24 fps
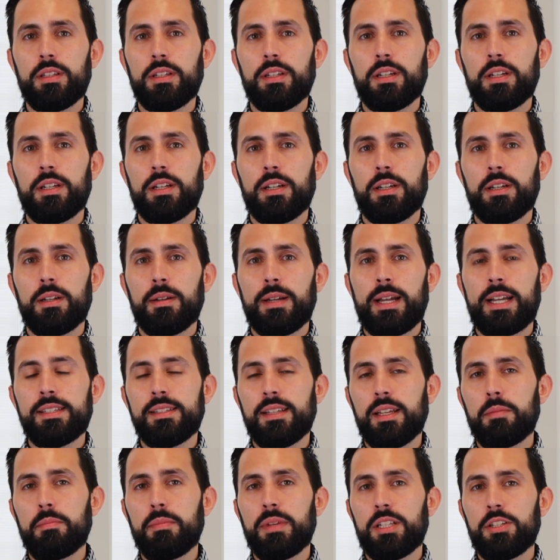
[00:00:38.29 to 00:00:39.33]
As
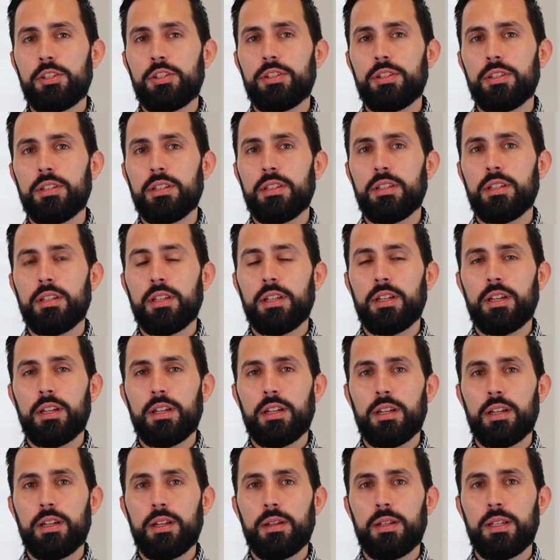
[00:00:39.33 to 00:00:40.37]
I mentioned
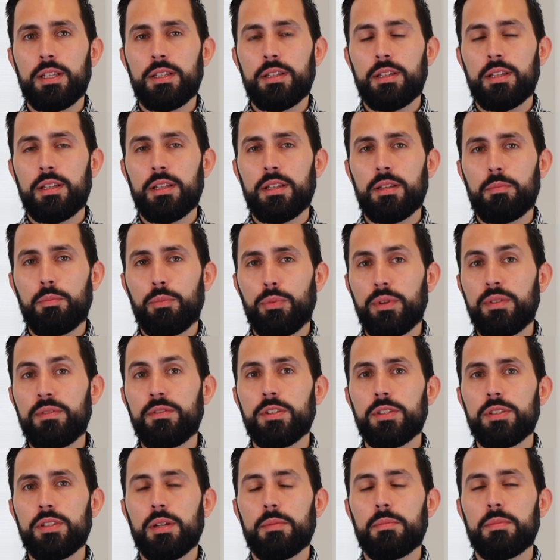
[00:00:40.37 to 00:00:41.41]
in
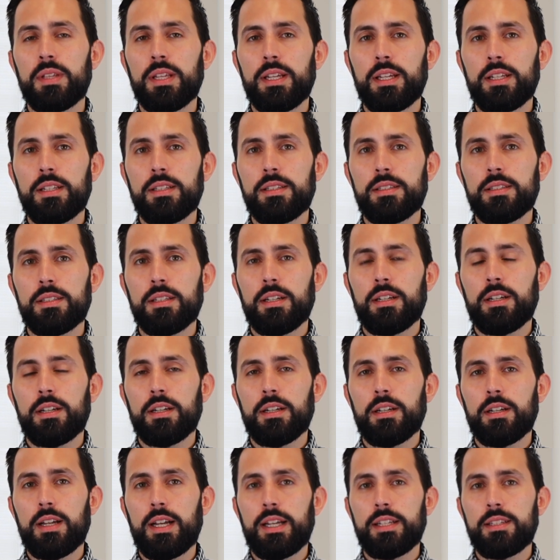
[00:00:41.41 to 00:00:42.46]
previous updates,
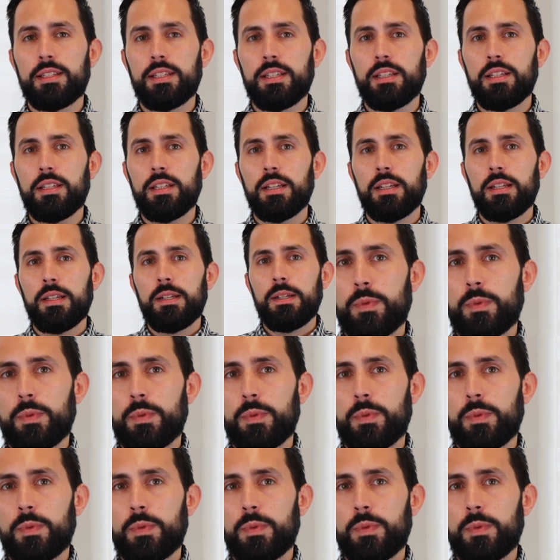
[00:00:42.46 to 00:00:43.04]
I think